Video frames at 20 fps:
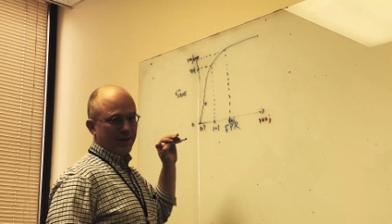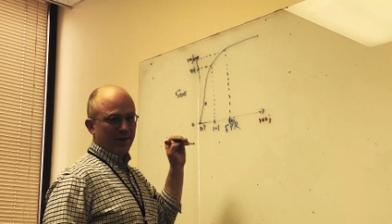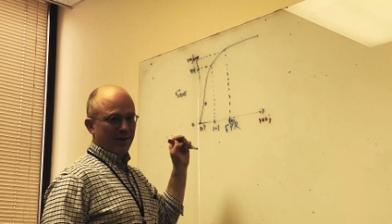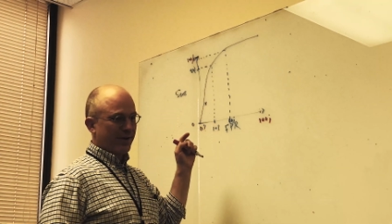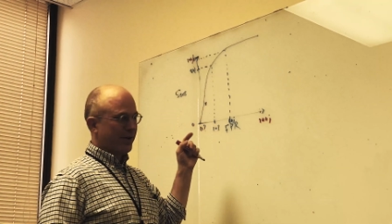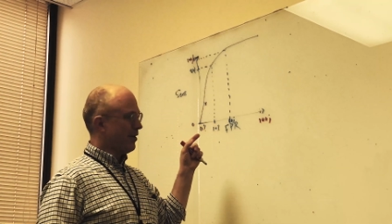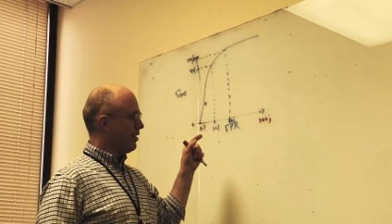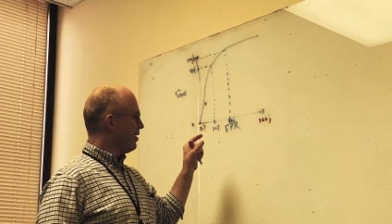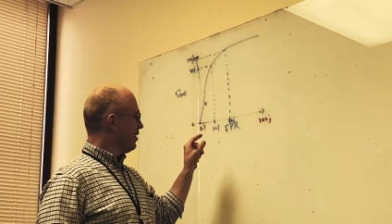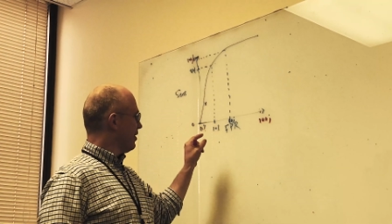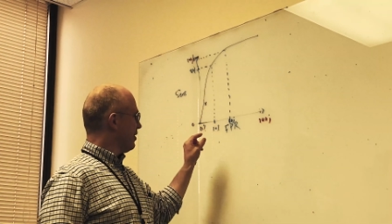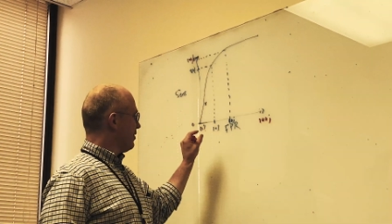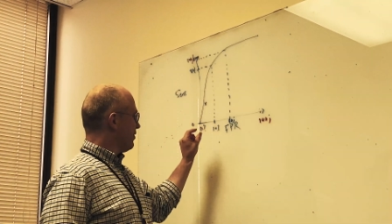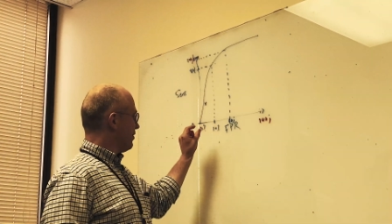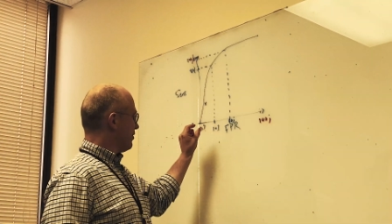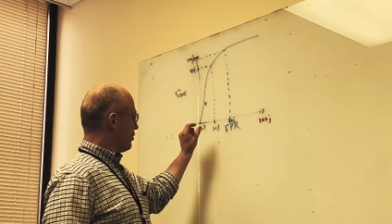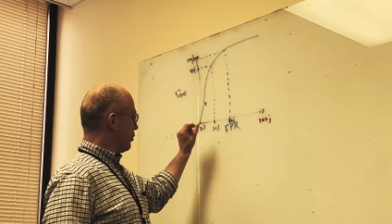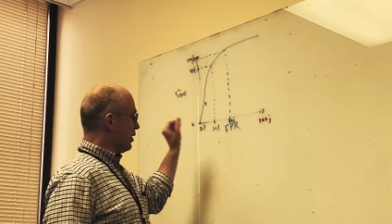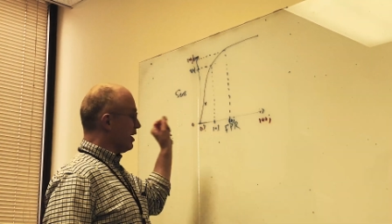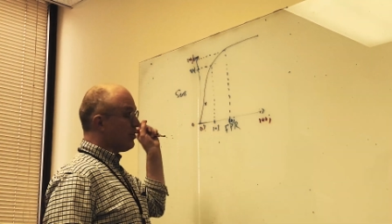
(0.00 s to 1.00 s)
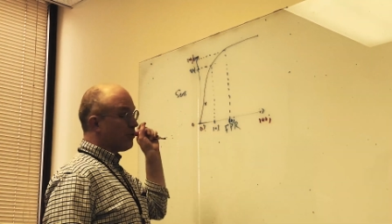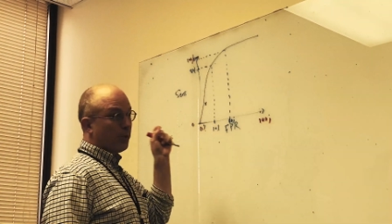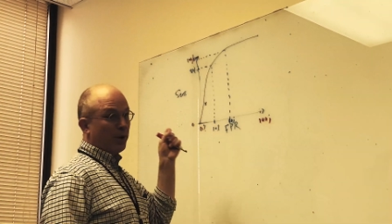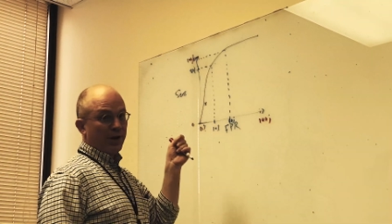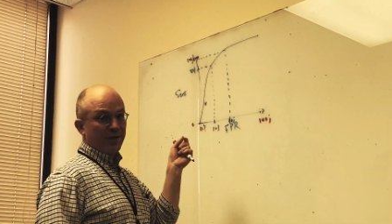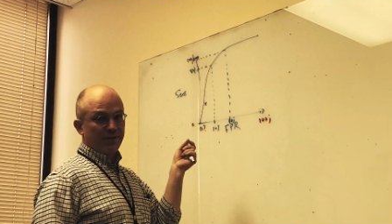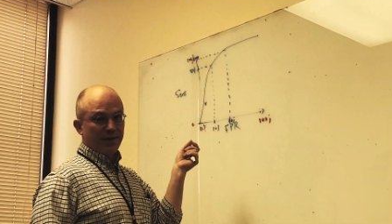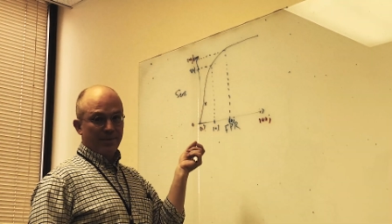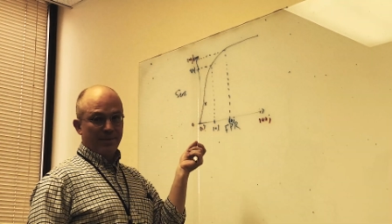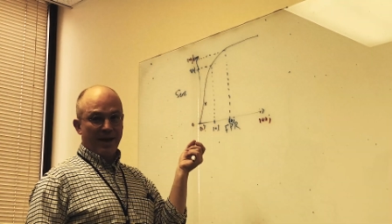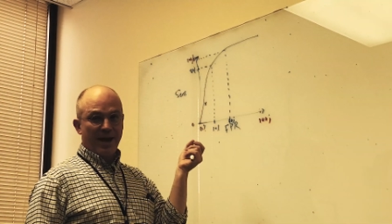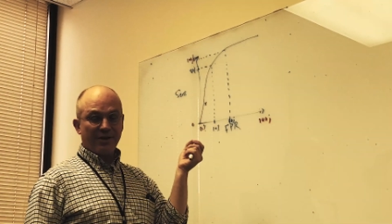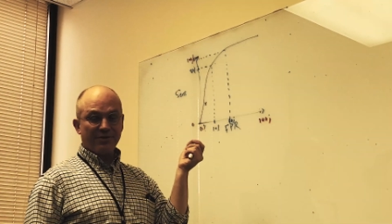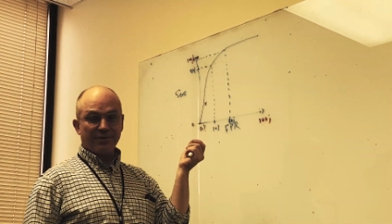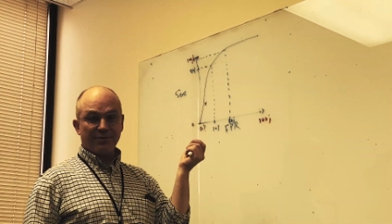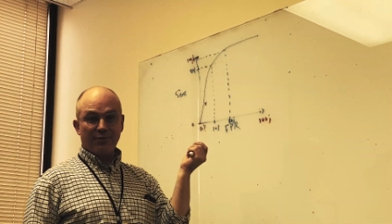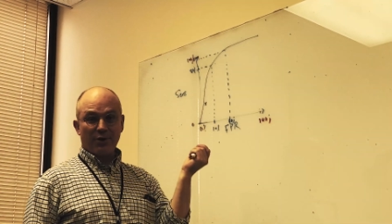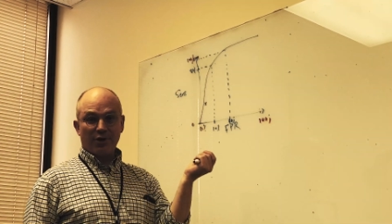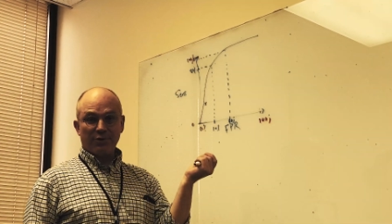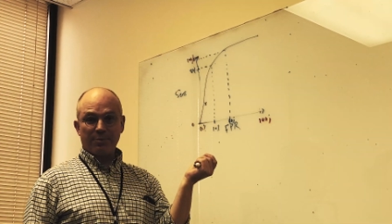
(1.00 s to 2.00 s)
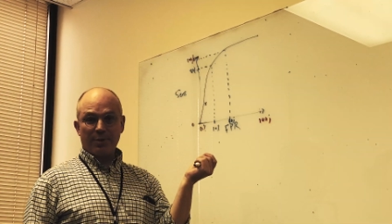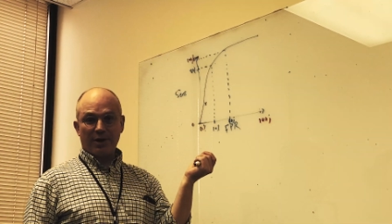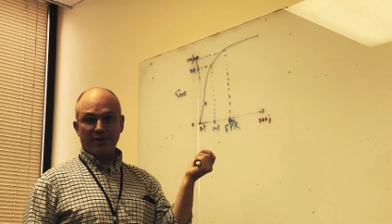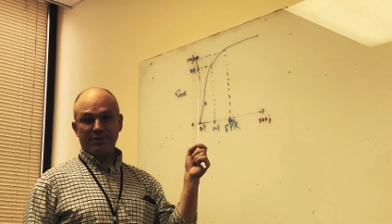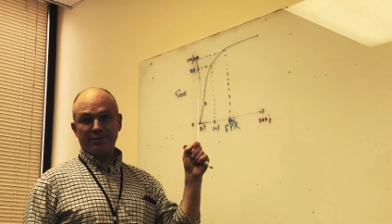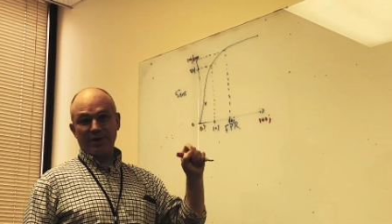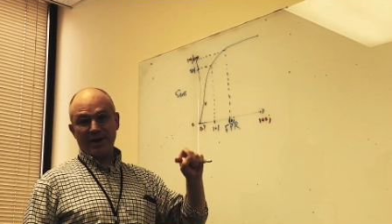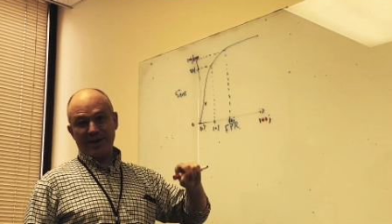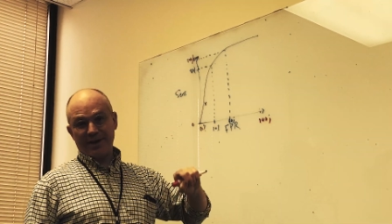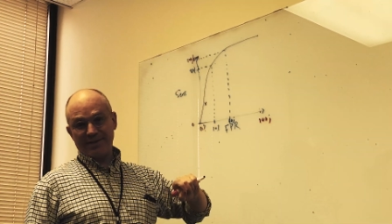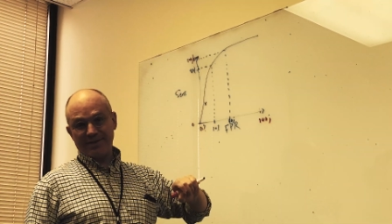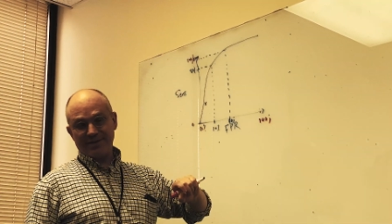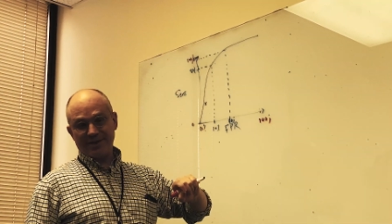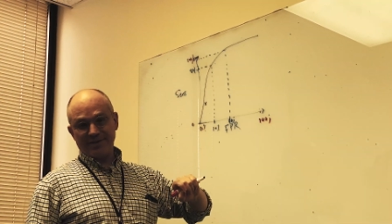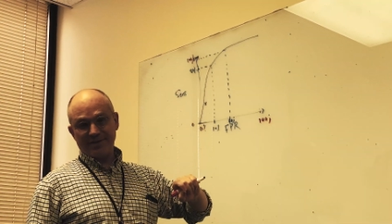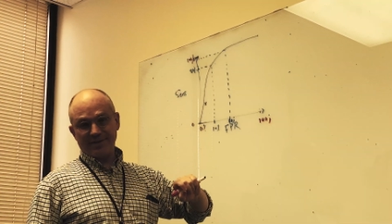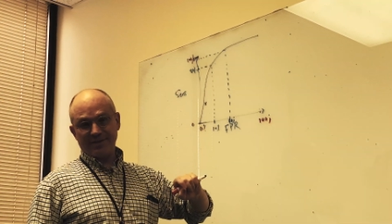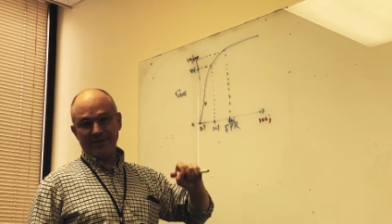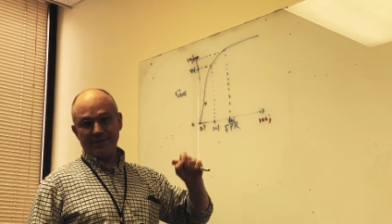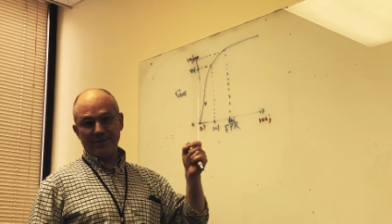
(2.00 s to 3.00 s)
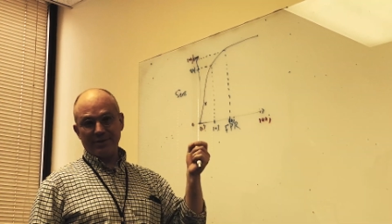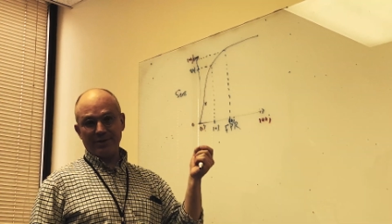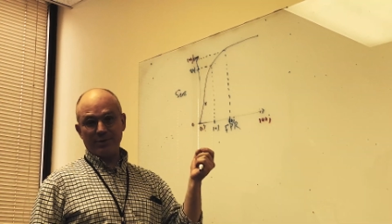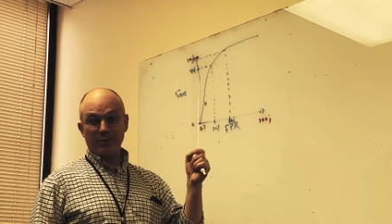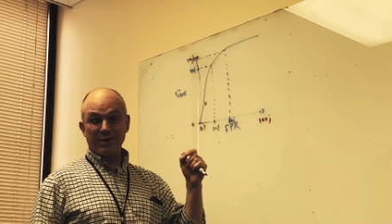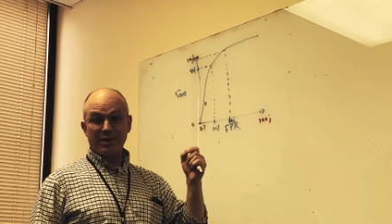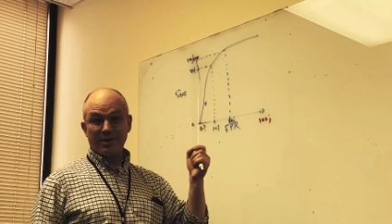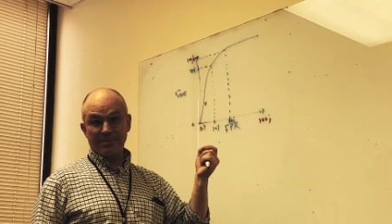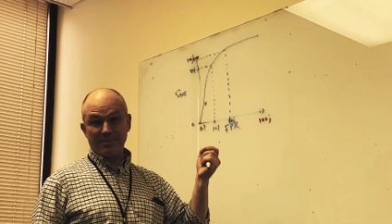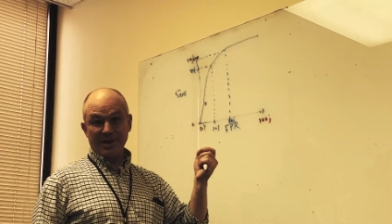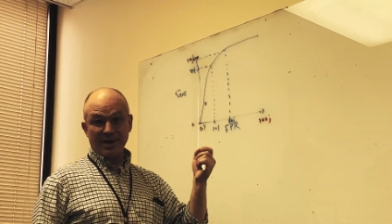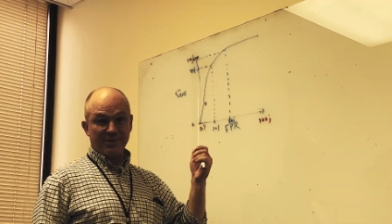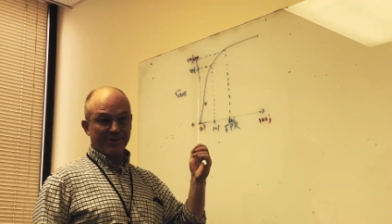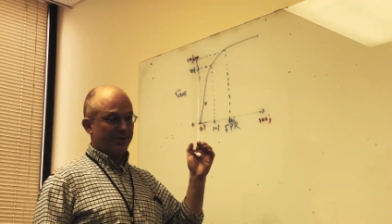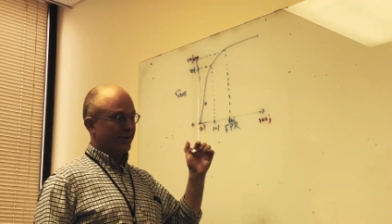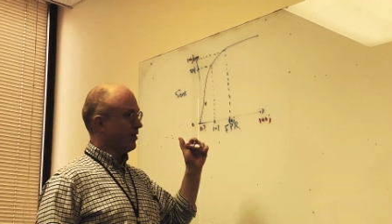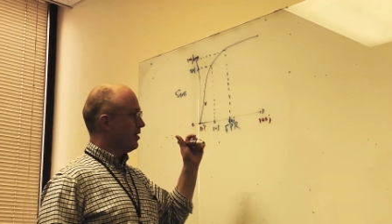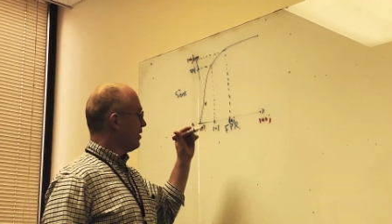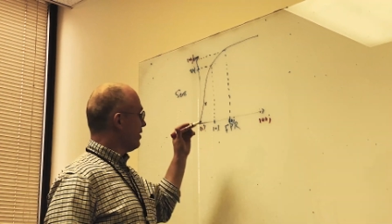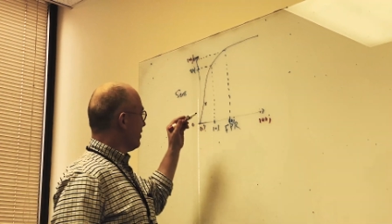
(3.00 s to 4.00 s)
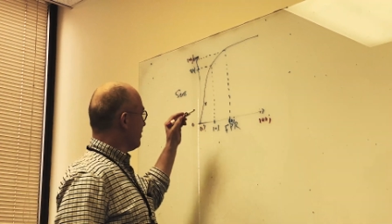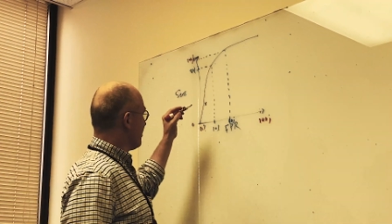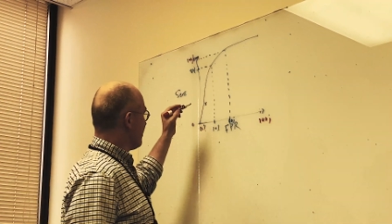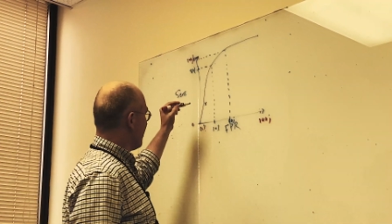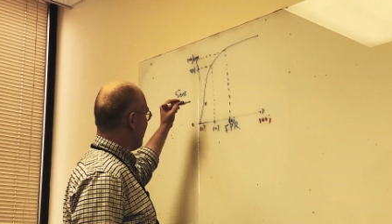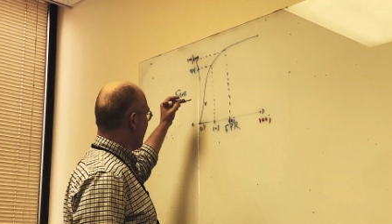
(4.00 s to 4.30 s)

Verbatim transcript: there. So each one of them has a false positive rate and a sensitivity right. that we can measure. Okay.